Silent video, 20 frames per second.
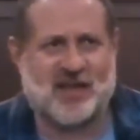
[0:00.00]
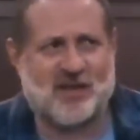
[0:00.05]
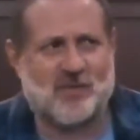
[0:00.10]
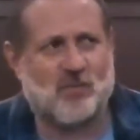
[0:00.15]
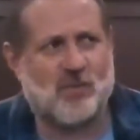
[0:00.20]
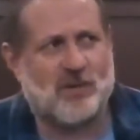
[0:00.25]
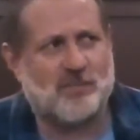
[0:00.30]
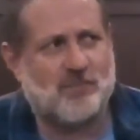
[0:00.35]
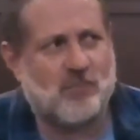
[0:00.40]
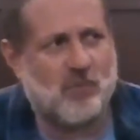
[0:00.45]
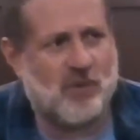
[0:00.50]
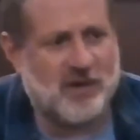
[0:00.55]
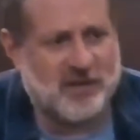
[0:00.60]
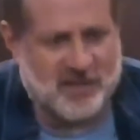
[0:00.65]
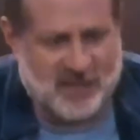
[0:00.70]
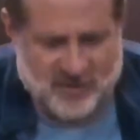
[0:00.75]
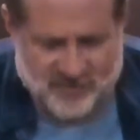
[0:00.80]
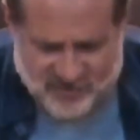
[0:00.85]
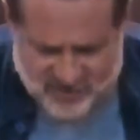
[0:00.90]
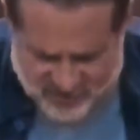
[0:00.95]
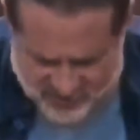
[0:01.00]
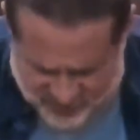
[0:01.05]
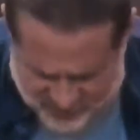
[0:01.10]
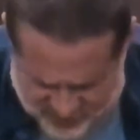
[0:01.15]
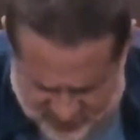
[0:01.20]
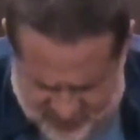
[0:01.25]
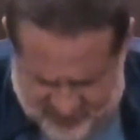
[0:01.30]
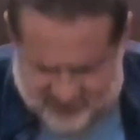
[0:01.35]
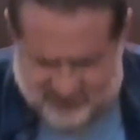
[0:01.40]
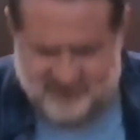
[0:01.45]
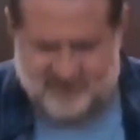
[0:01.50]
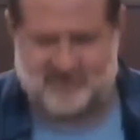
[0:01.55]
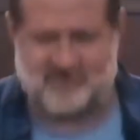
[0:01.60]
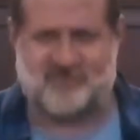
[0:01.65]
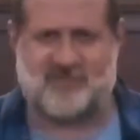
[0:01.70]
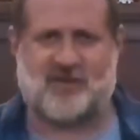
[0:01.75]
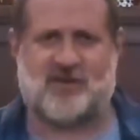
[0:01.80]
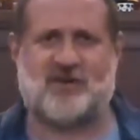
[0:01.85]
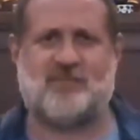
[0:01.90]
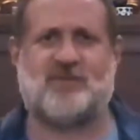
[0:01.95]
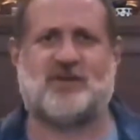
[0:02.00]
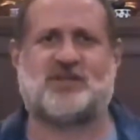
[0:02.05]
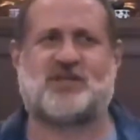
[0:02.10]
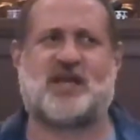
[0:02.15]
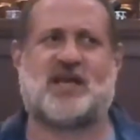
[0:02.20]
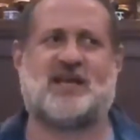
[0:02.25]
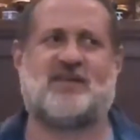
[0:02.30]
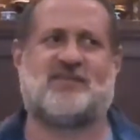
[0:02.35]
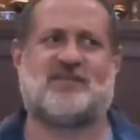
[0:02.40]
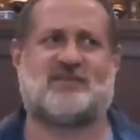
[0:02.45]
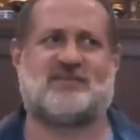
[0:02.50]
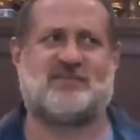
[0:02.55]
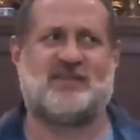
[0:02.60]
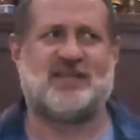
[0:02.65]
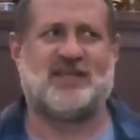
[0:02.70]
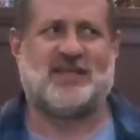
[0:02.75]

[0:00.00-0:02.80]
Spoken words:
one point I was a very much kind of